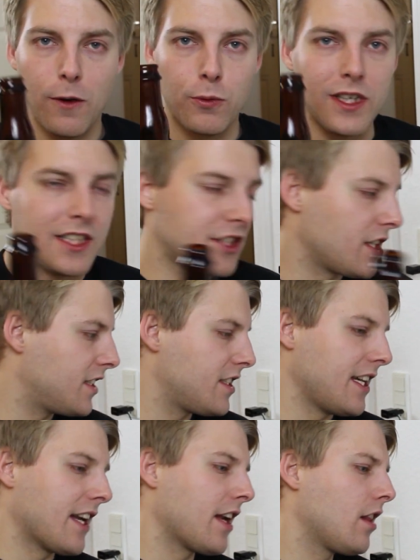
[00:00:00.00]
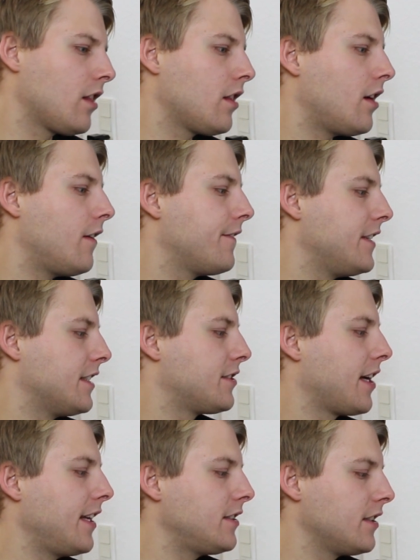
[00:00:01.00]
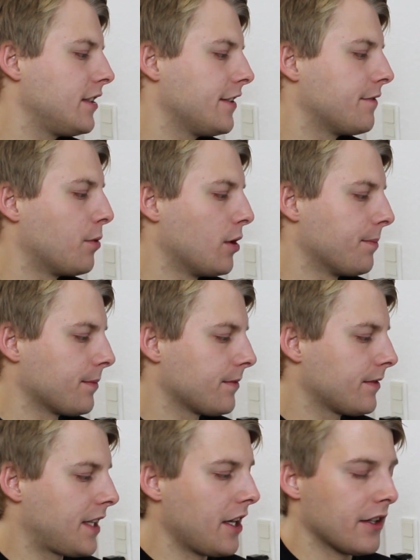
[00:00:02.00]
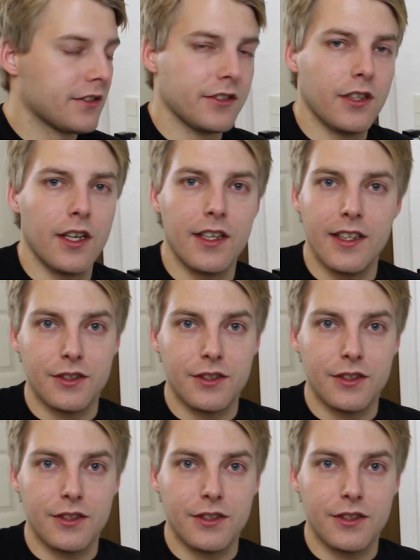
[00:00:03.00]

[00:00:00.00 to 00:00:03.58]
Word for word: really tasty, and I love the intensity of bourbon character on it.